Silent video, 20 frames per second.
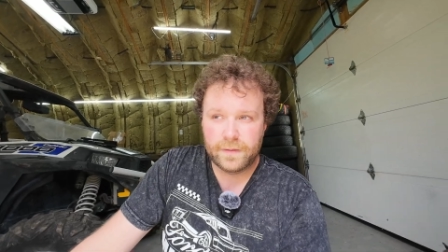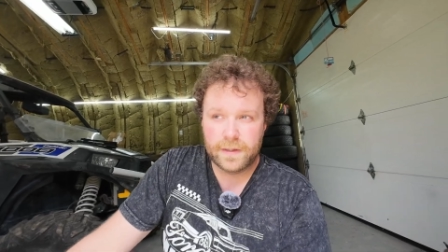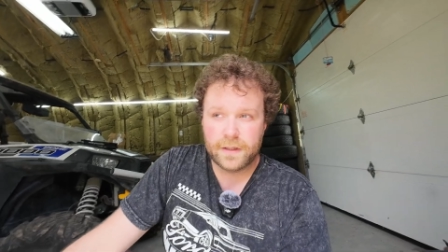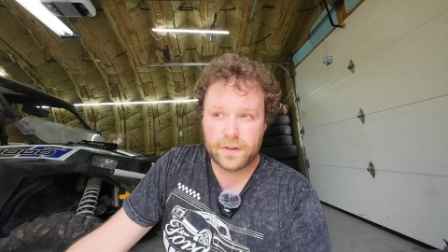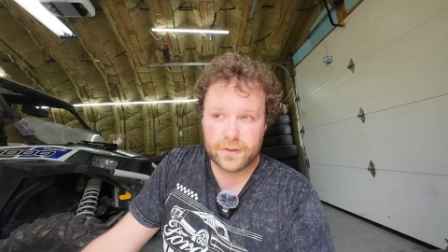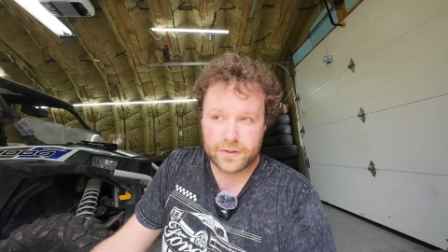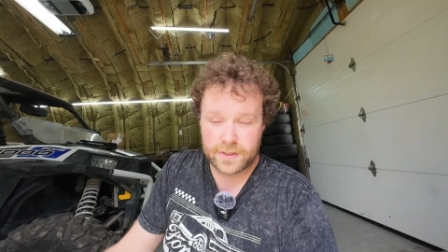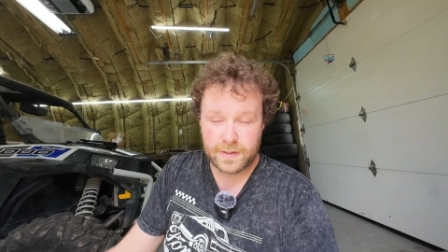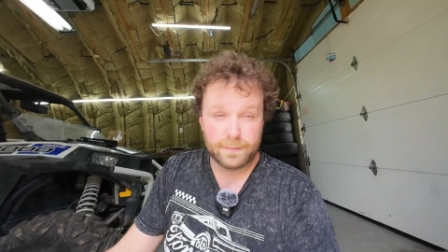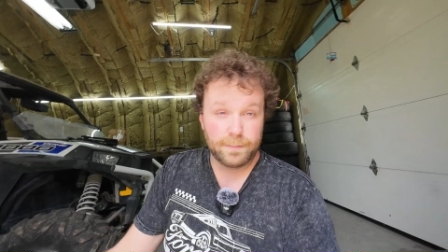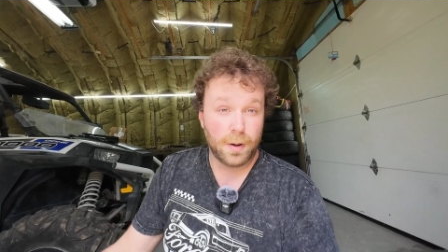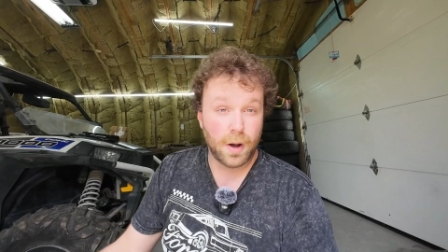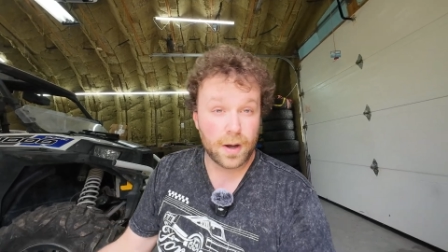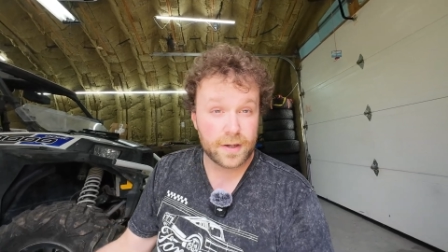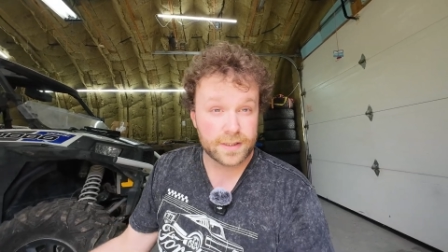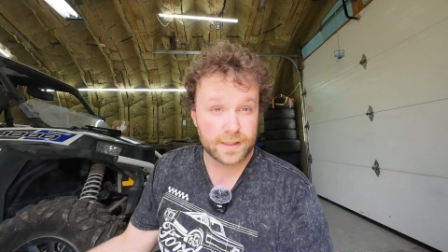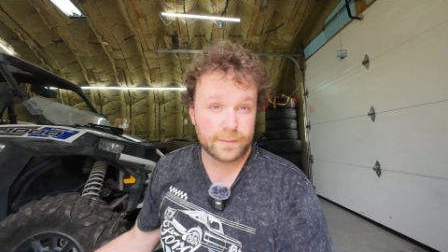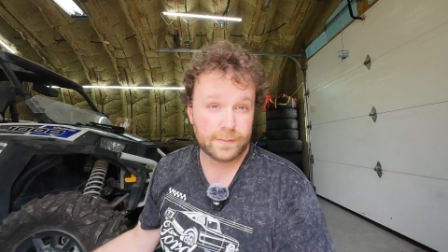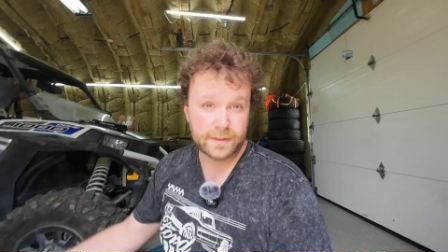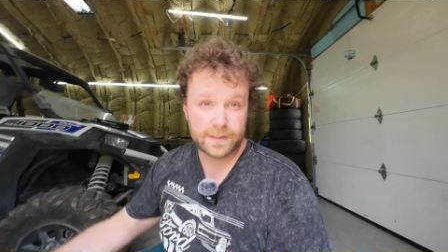vehicles and
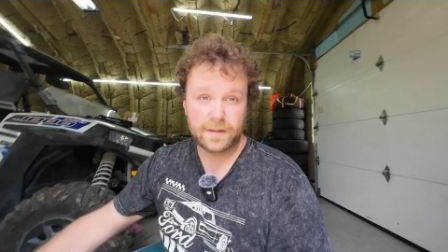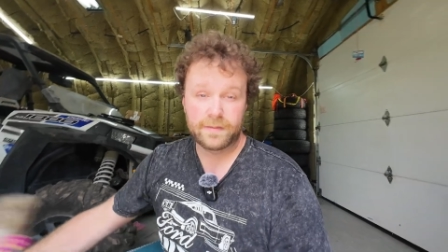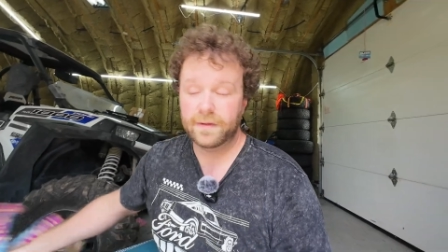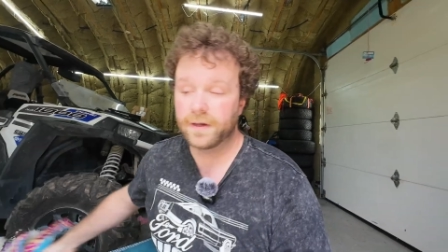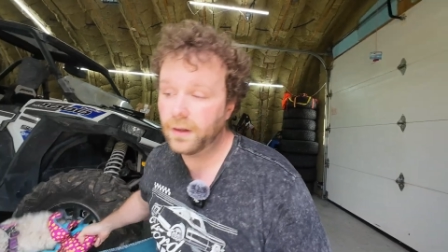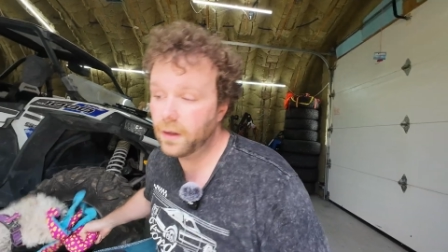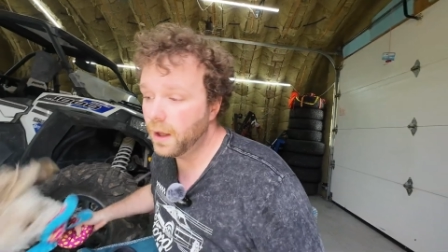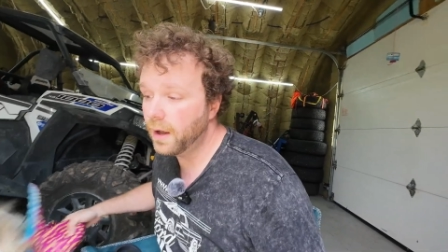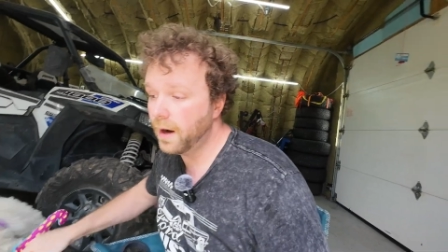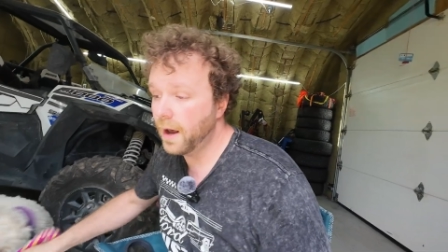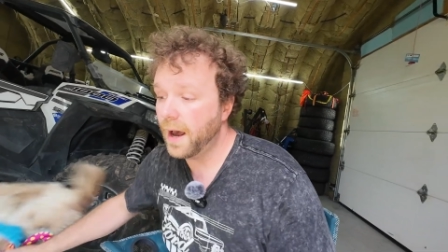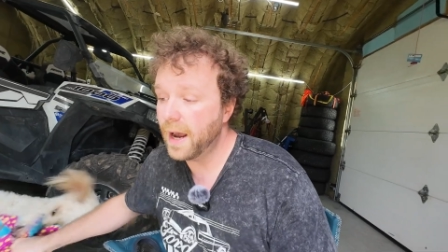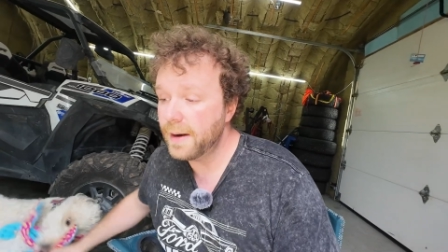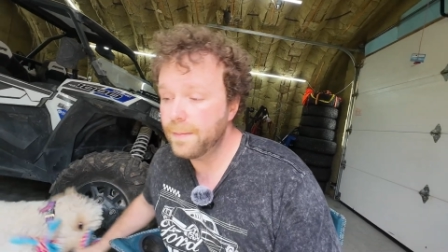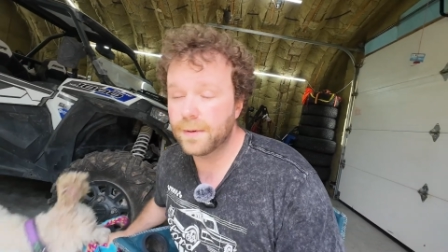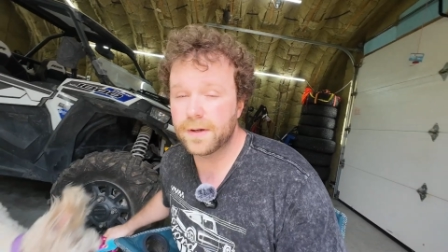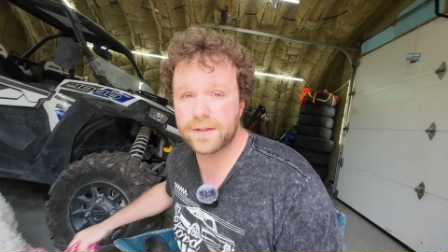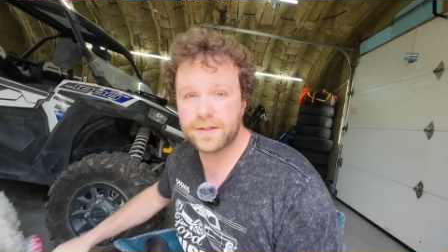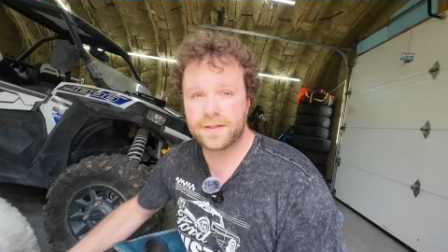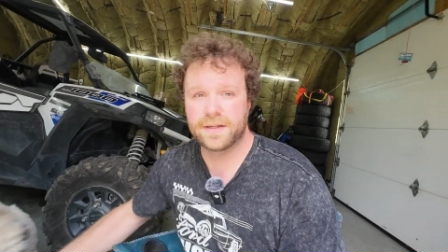possibly even a lot of
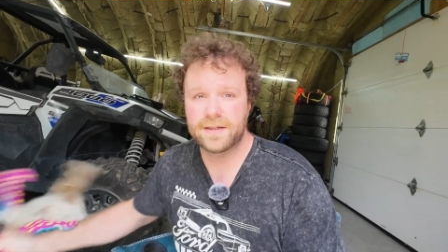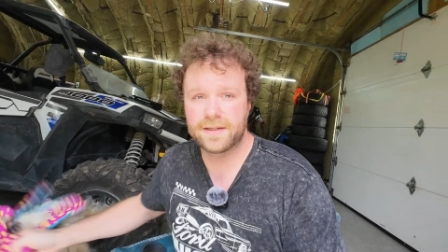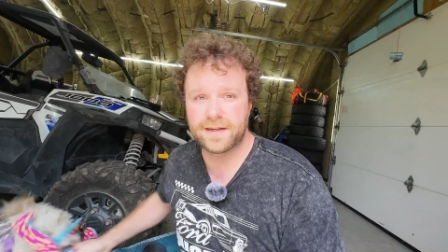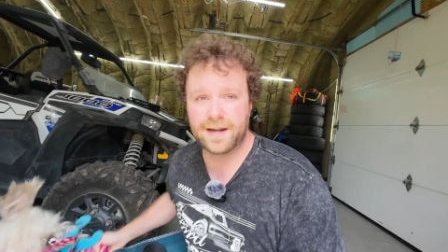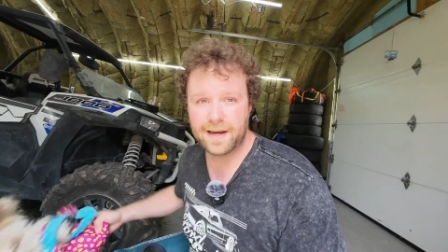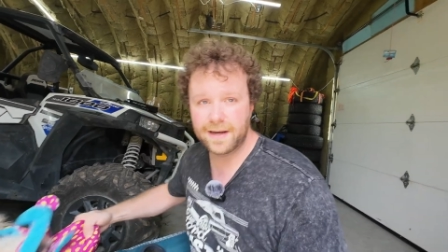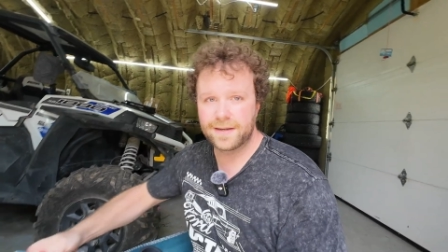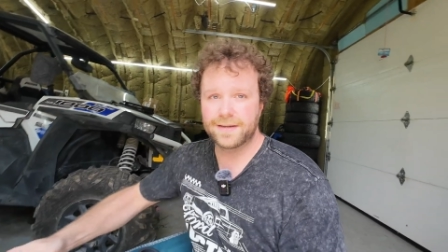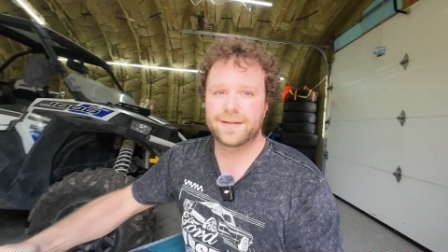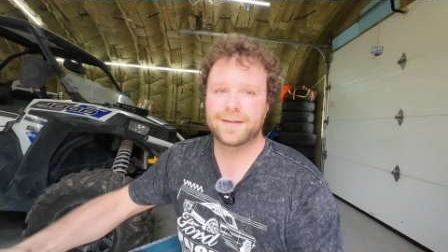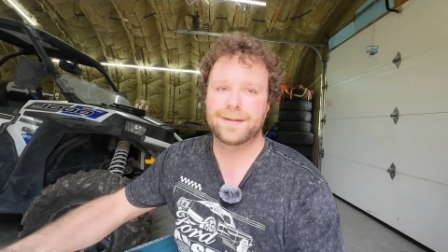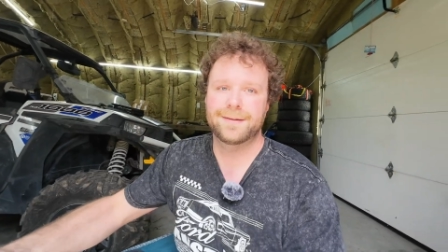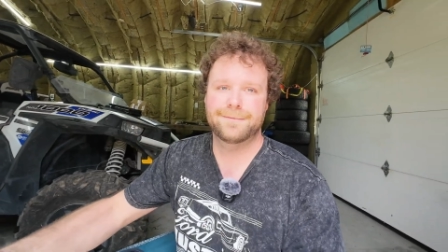hybrids these days.